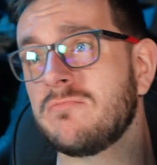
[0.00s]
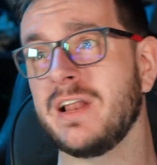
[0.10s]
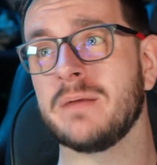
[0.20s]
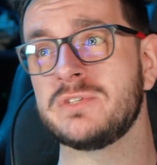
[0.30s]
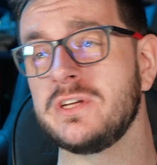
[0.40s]

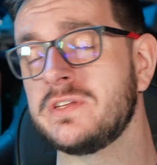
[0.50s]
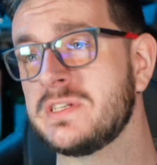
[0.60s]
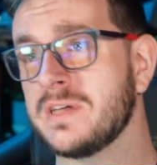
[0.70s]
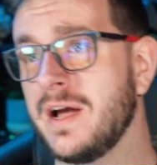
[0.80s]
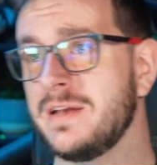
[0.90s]
Really up to you to
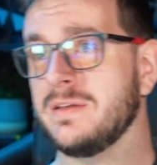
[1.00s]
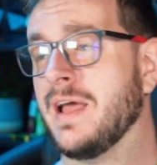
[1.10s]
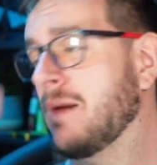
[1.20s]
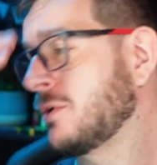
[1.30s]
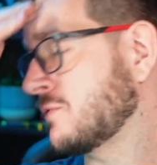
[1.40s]
decide
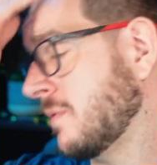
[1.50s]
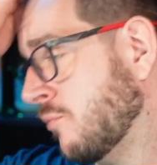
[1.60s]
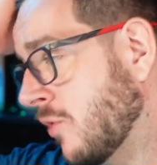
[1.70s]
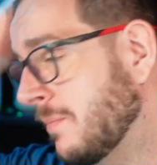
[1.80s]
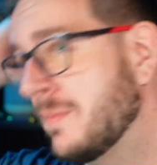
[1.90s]
how much of a
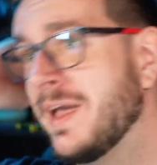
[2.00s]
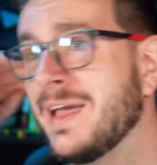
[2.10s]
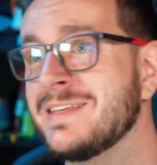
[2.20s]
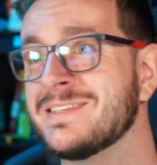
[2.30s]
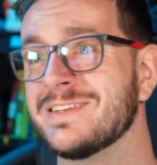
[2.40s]
problem it
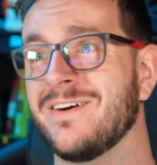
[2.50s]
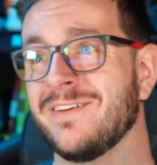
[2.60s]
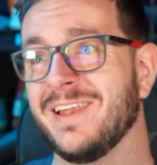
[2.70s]
is on